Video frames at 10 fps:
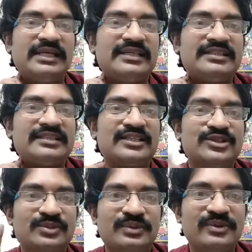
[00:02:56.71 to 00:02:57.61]
is
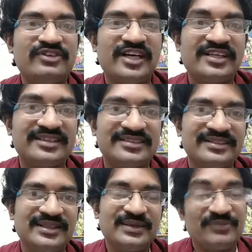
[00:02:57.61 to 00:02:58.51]
consumed by fungus.
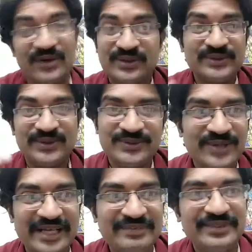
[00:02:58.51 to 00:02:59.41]
Fungus also
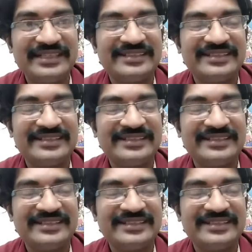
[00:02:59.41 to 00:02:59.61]
like milk.